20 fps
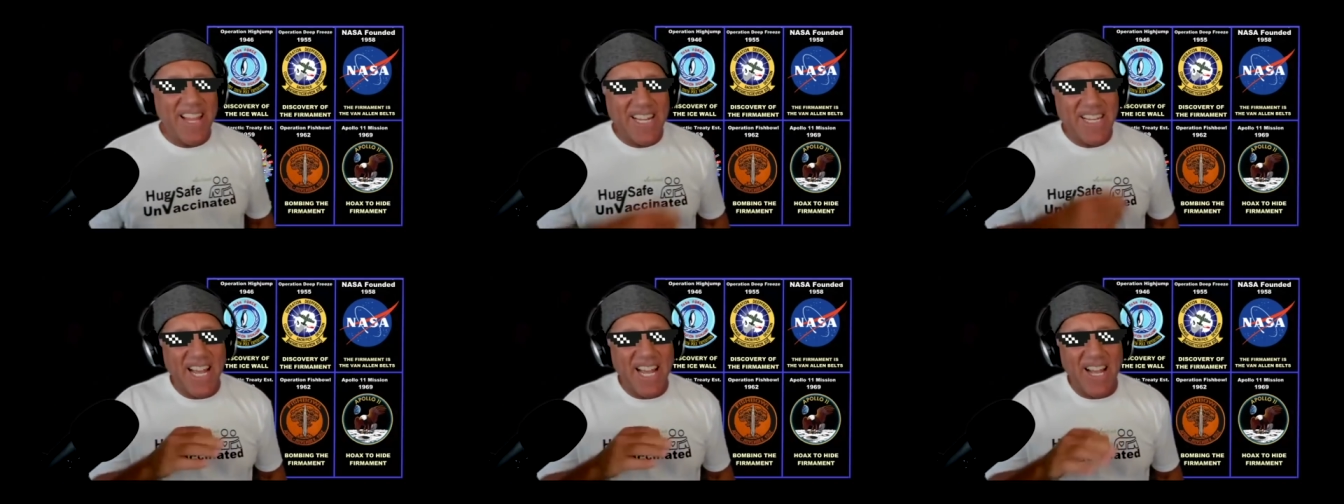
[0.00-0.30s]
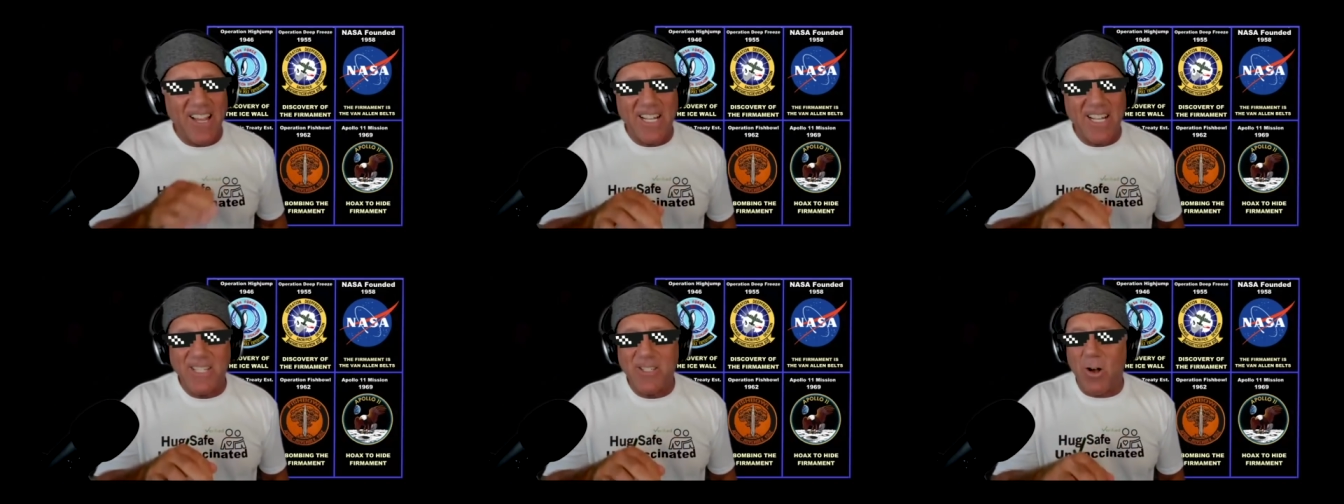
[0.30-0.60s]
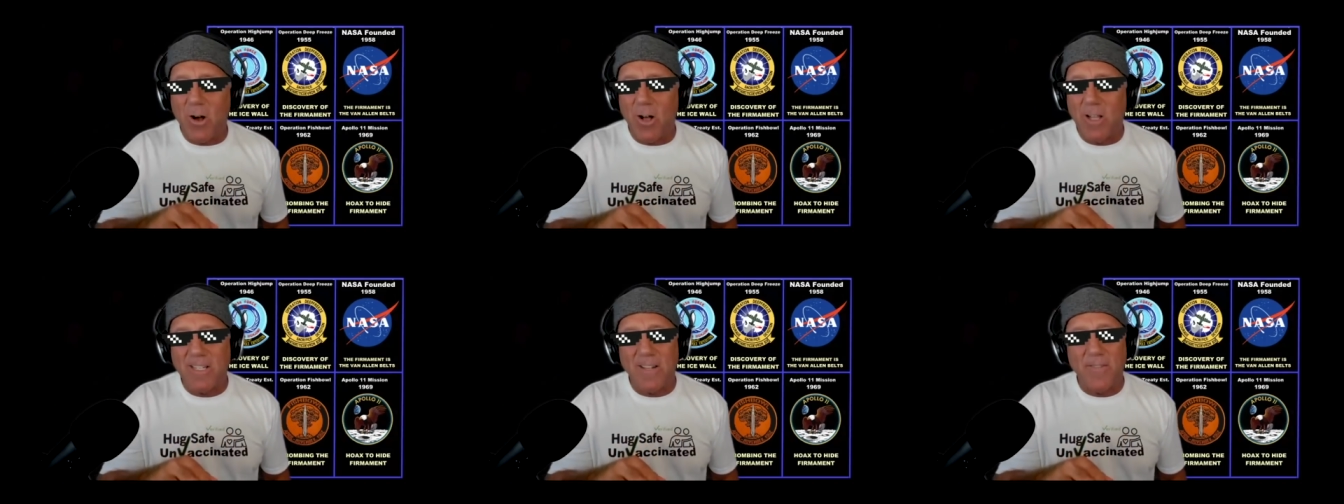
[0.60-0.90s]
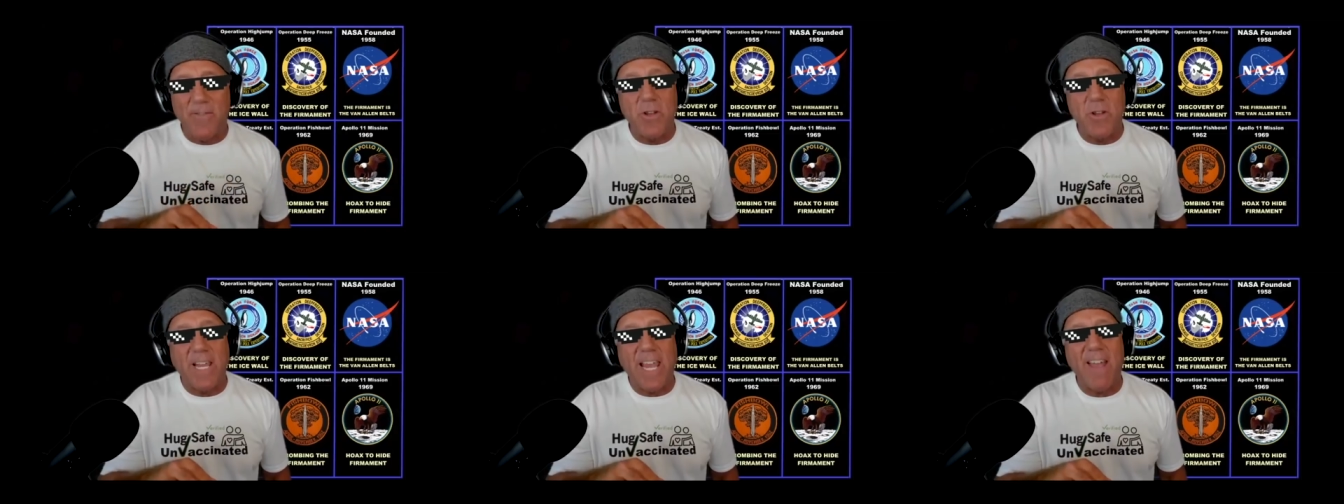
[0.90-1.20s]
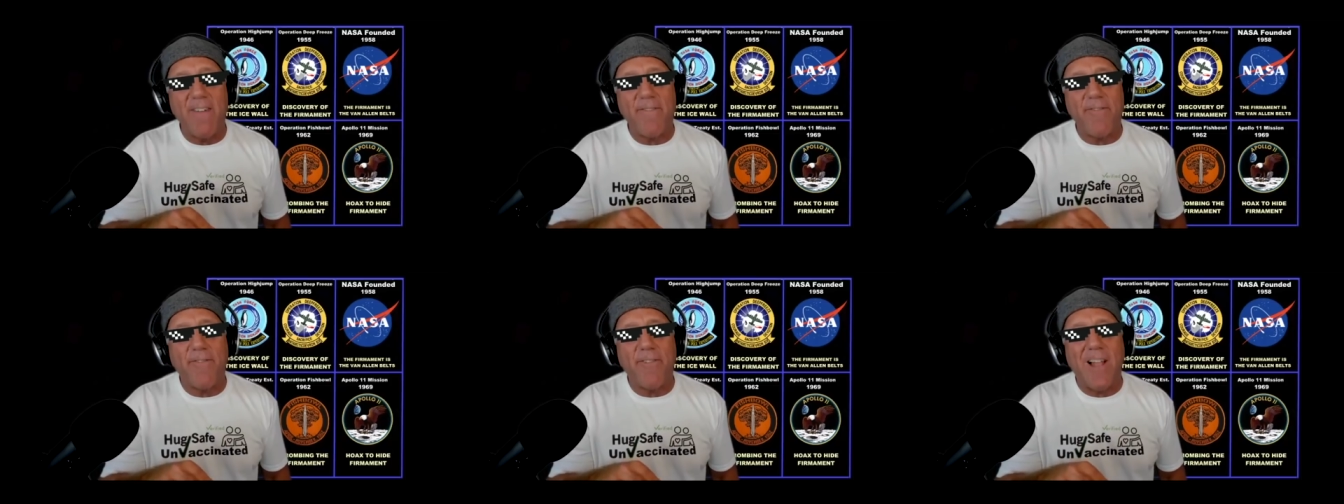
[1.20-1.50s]
tell us all this stuff. You
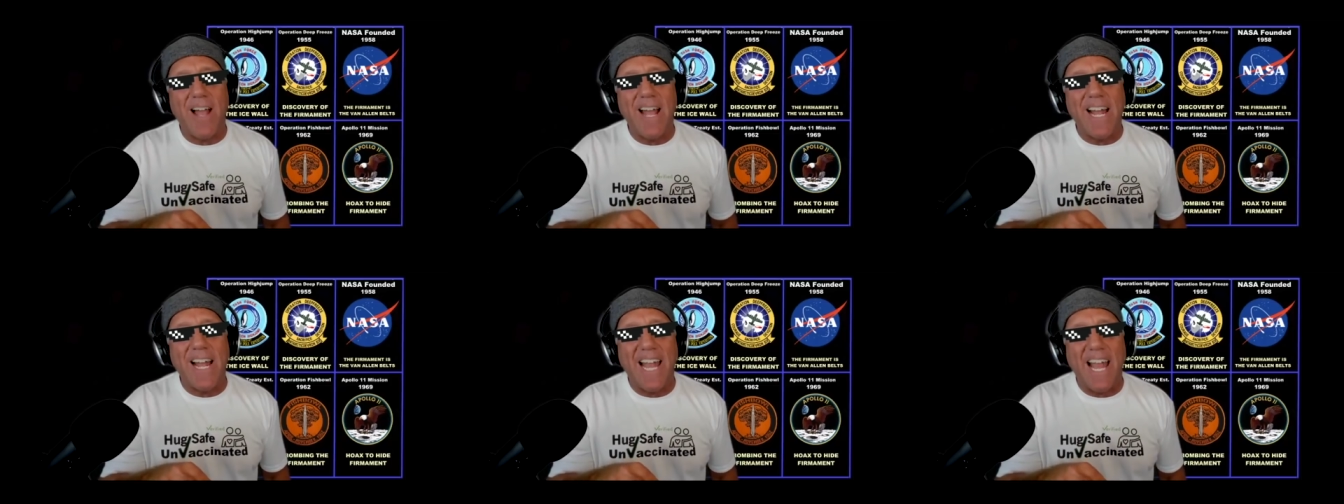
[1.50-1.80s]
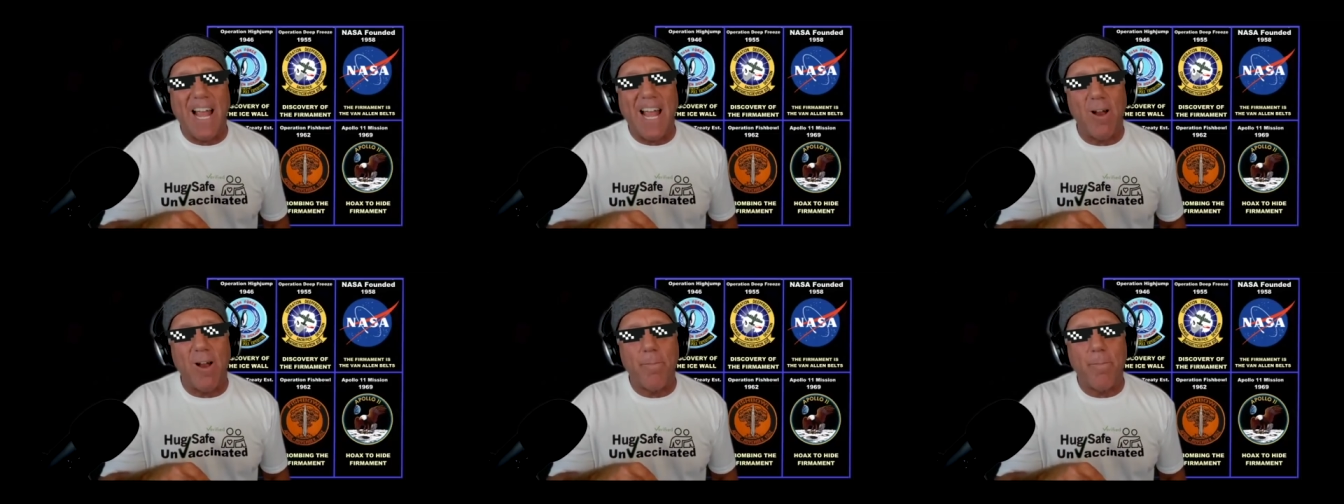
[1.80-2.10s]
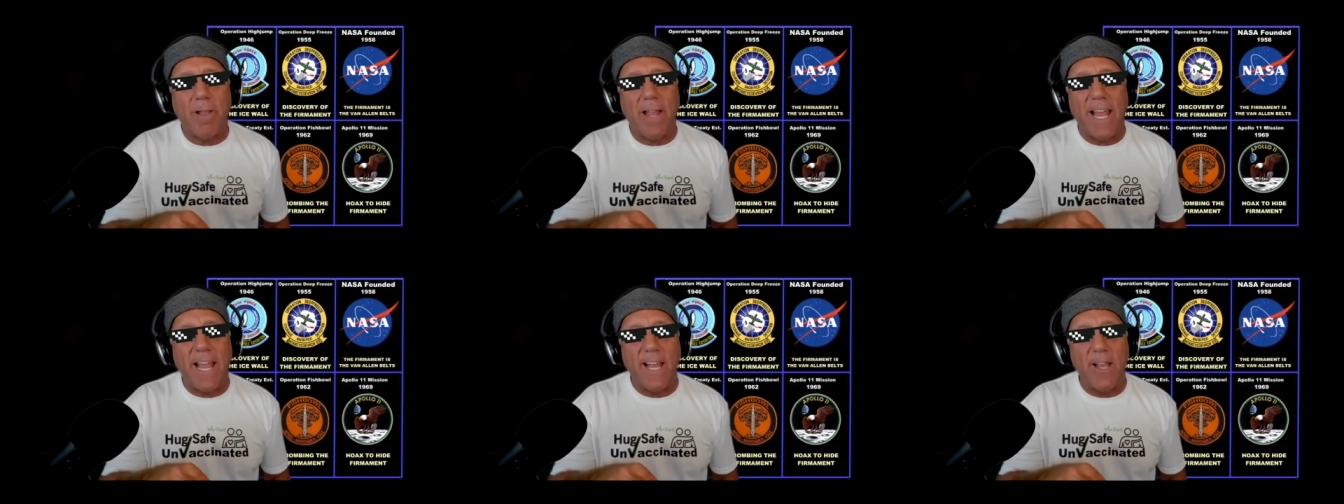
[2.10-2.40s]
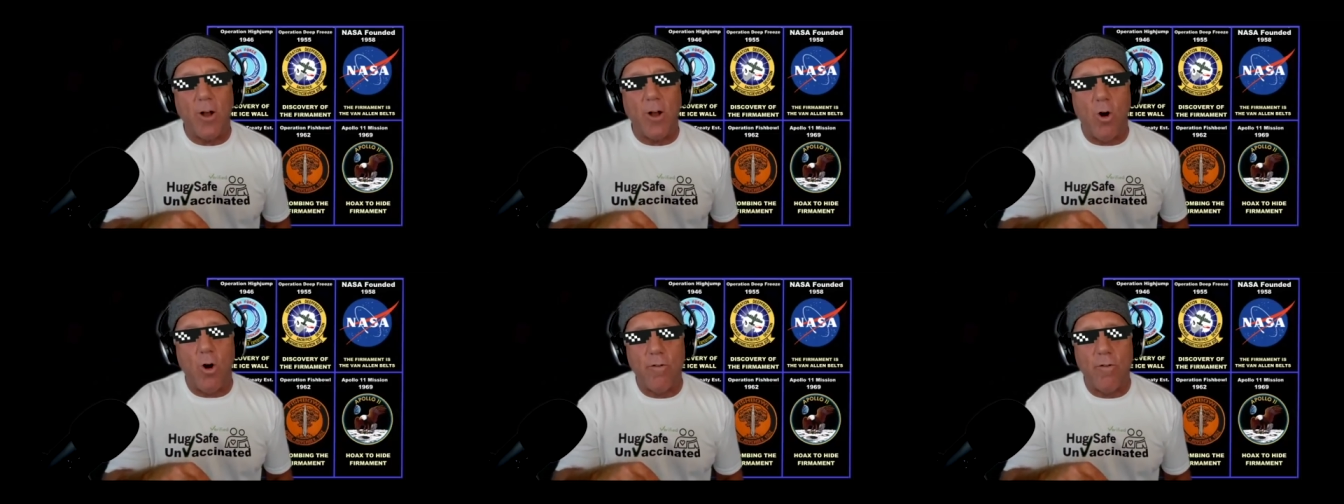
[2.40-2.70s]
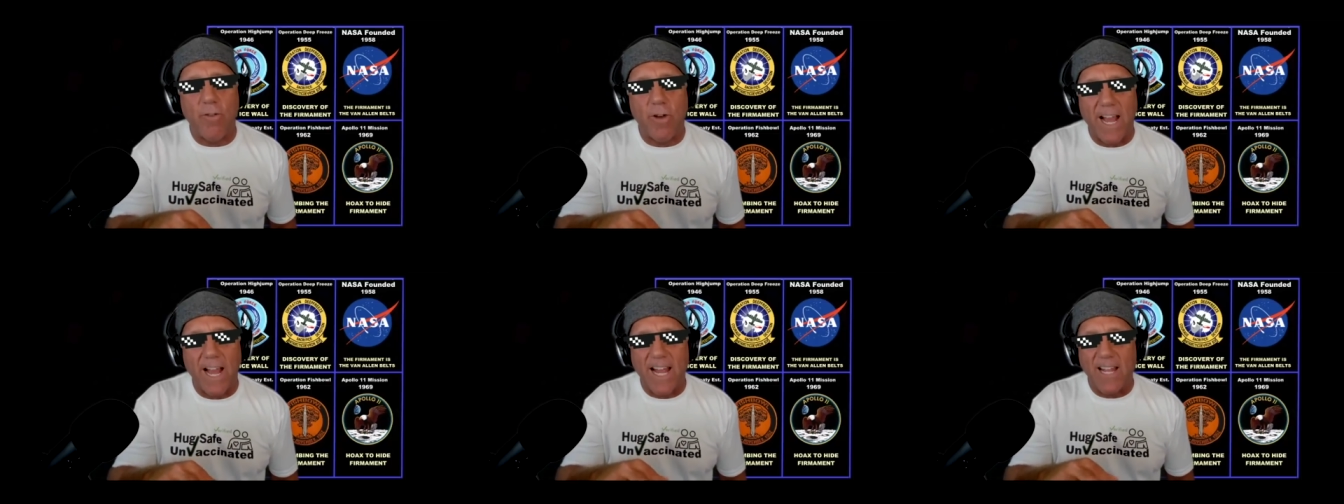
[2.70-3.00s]
can't fly an airplane
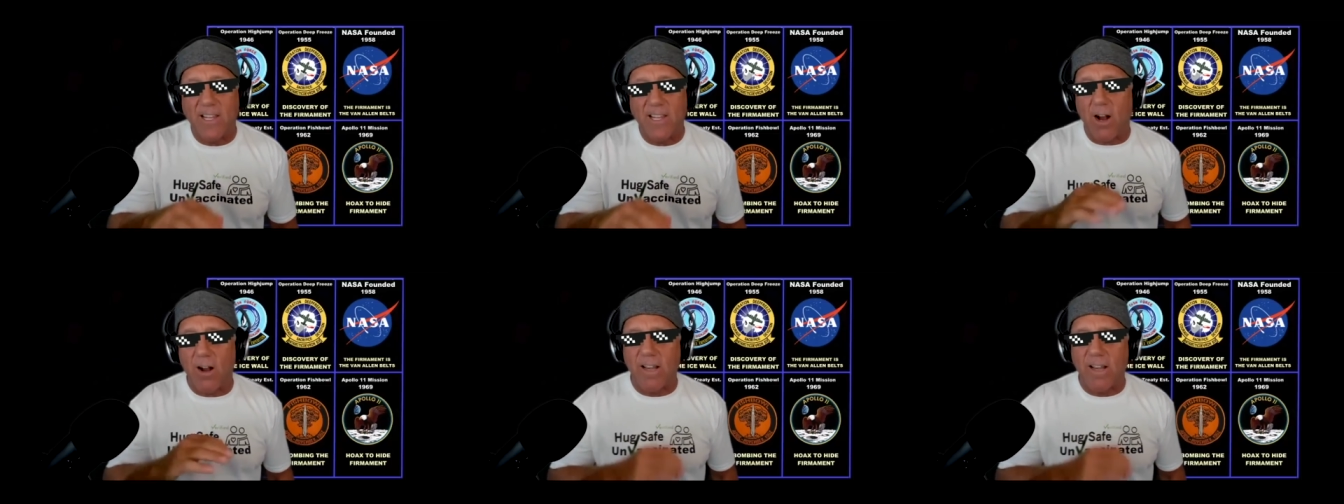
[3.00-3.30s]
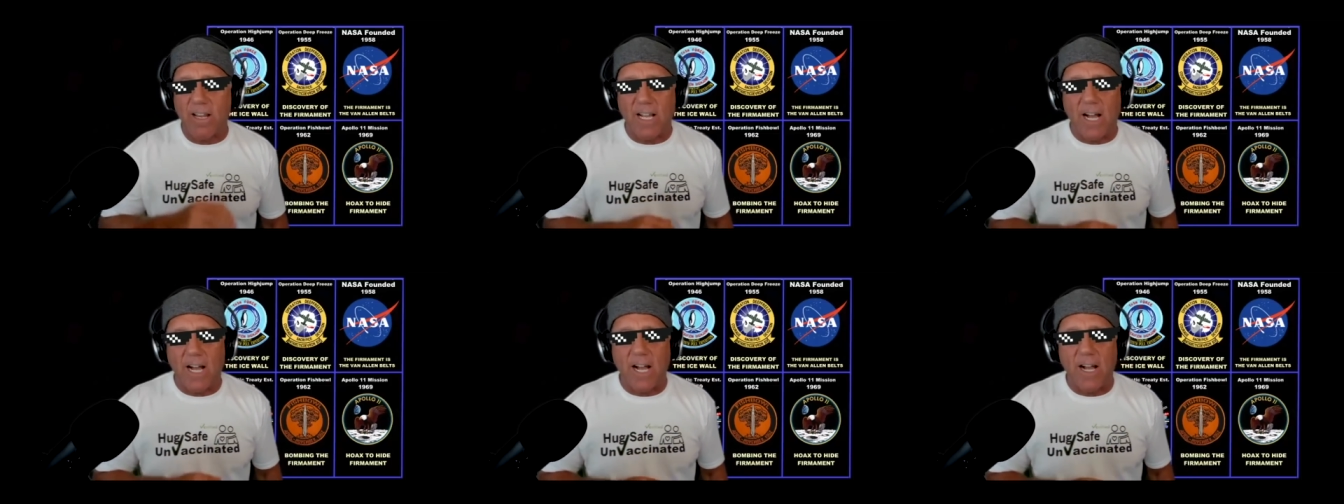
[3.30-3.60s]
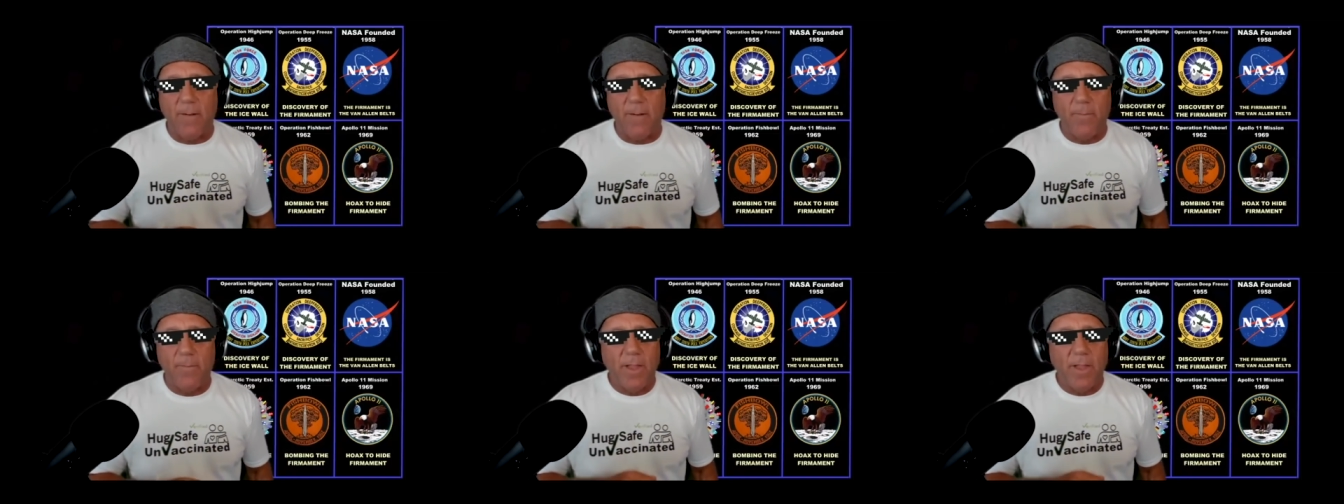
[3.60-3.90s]
over Antarctica.